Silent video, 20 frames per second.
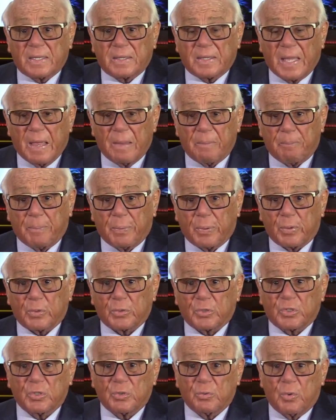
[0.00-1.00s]
that
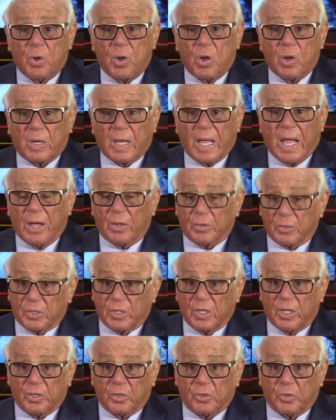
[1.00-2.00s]
person walk out
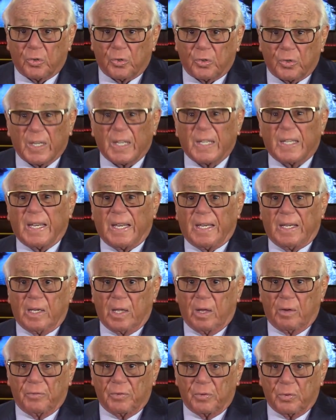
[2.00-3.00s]
that door that they
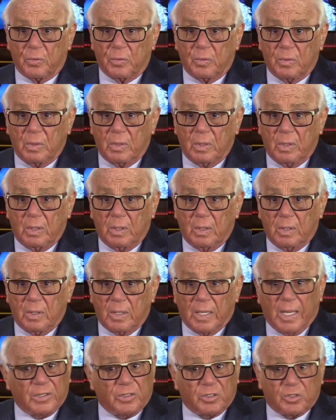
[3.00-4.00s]
love you.
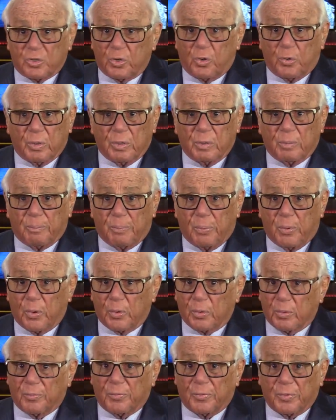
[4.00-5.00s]
That's so
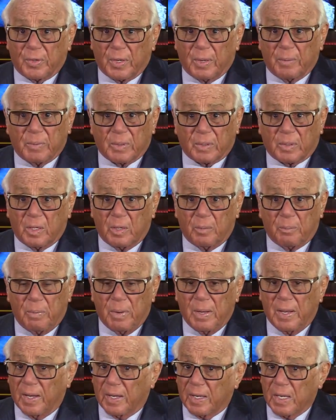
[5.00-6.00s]
important for them to come
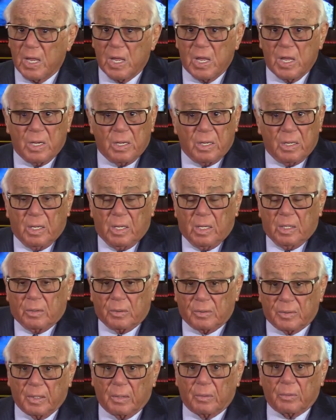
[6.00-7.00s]
back.
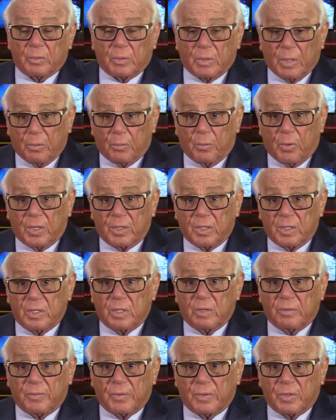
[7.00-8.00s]
That one
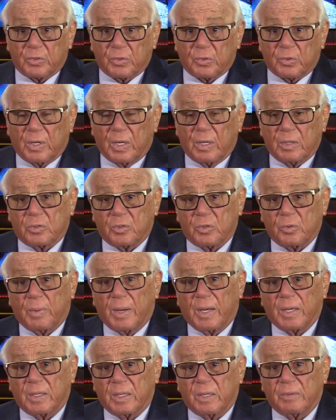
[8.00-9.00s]
individual that you
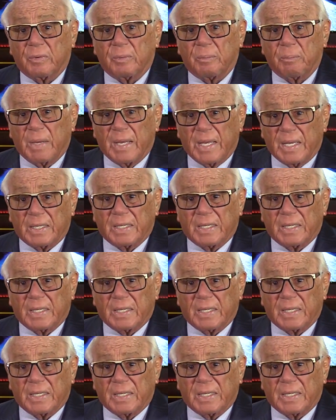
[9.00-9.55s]
might give a bad